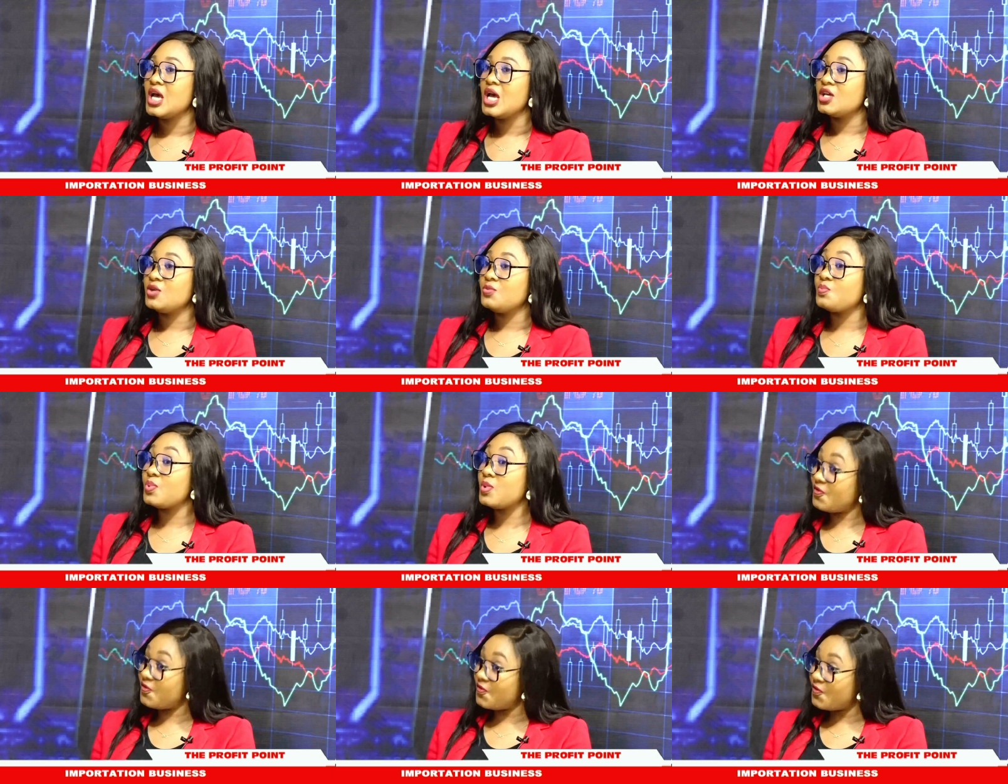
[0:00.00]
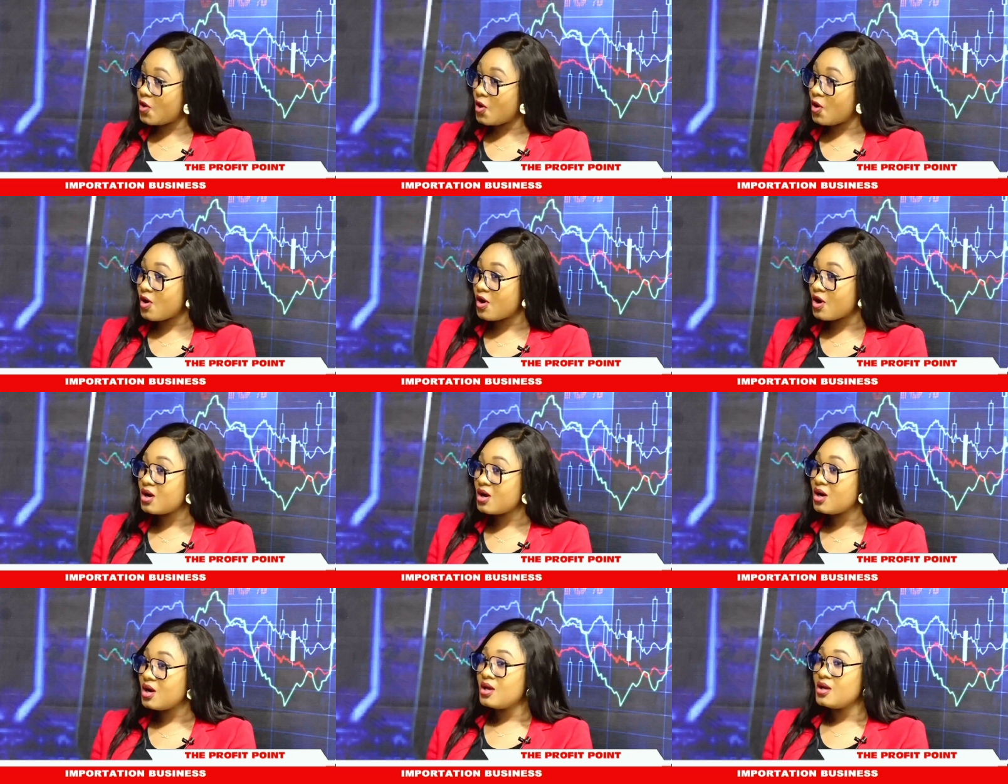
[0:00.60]
before,
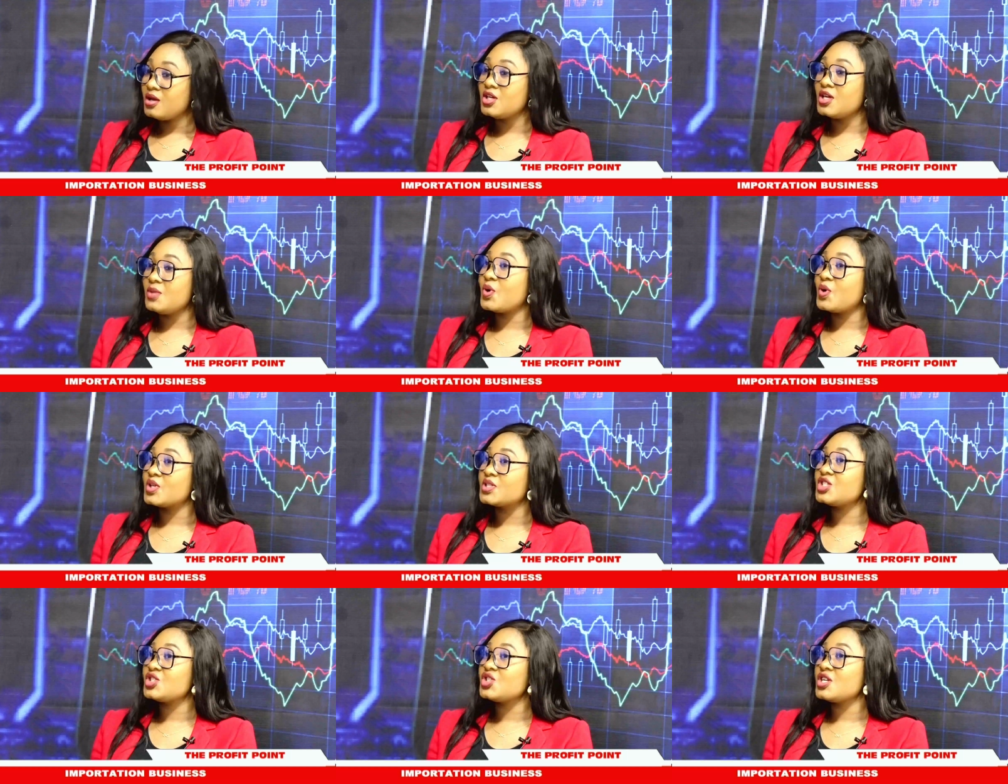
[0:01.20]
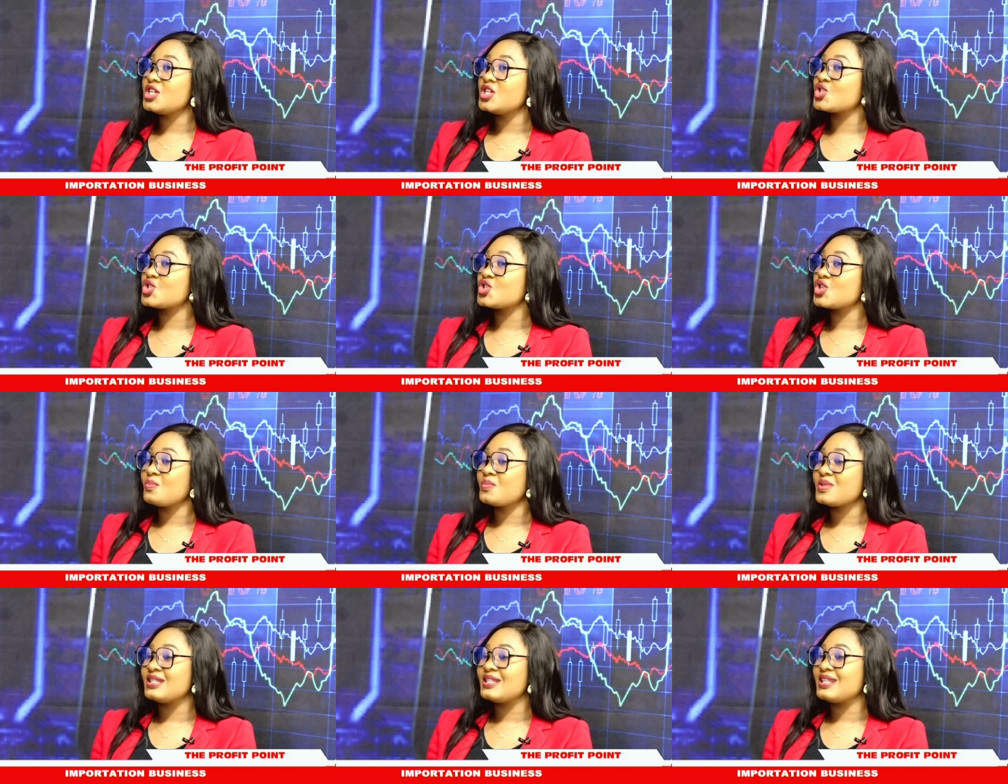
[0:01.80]
importation is
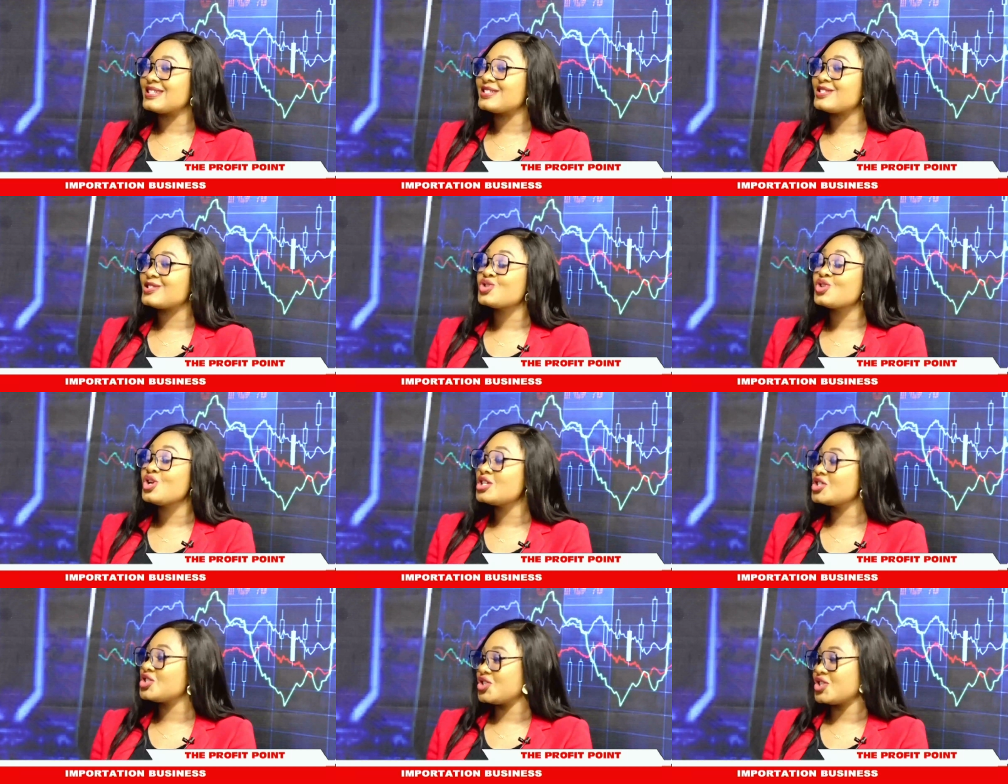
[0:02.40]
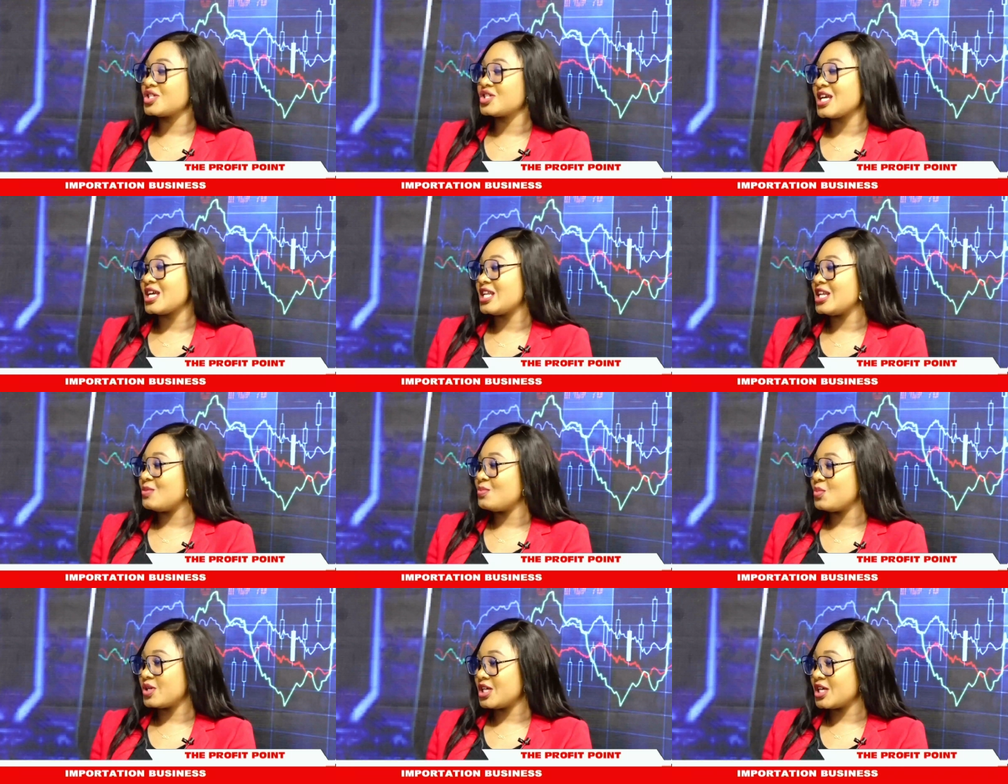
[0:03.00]
something that not just
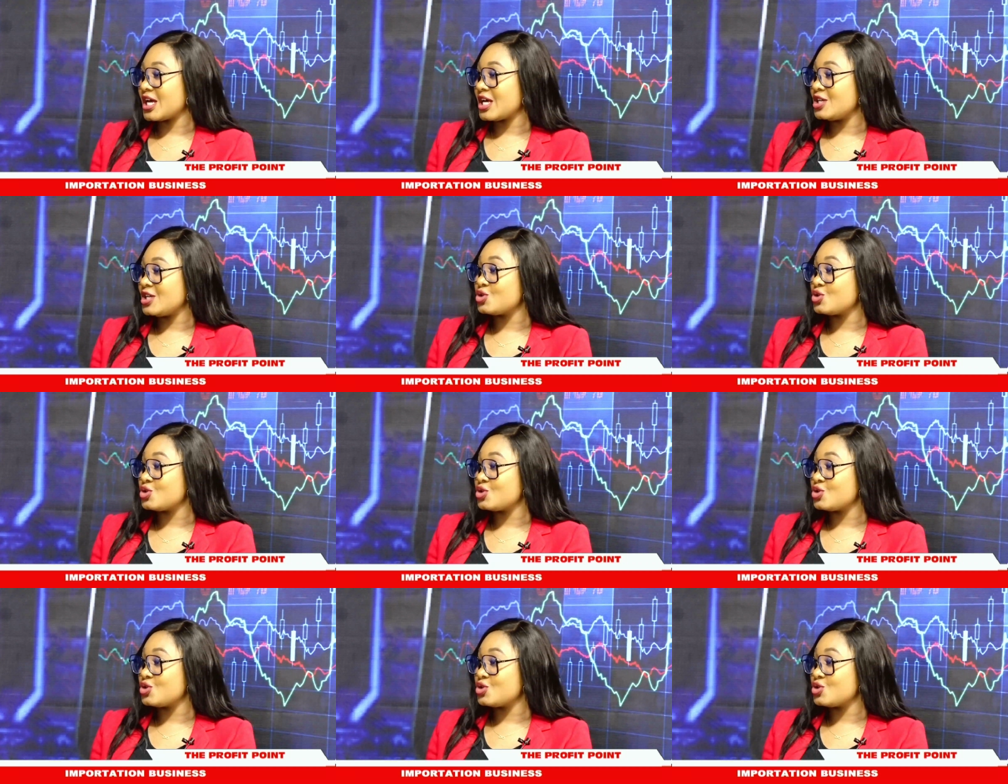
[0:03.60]
anybody can do,